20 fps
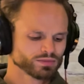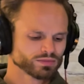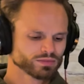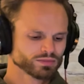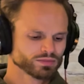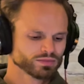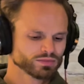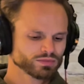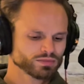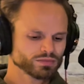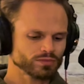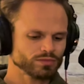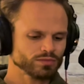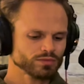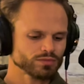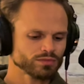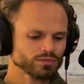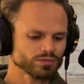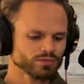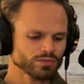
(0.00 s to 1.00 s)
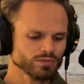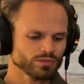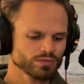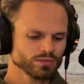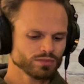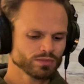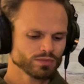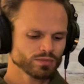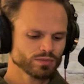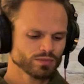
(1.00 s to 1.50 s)

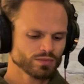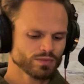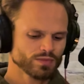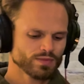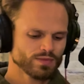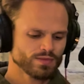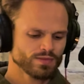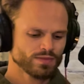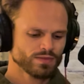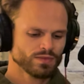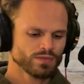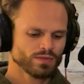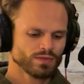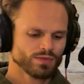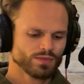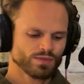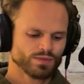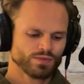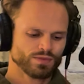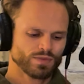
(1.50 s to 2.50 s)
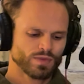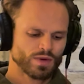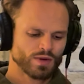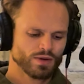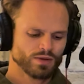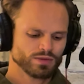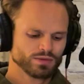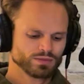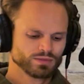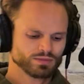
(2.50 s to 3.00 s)

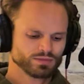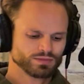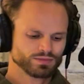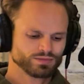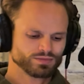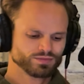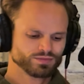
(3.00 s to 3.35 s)
(silent)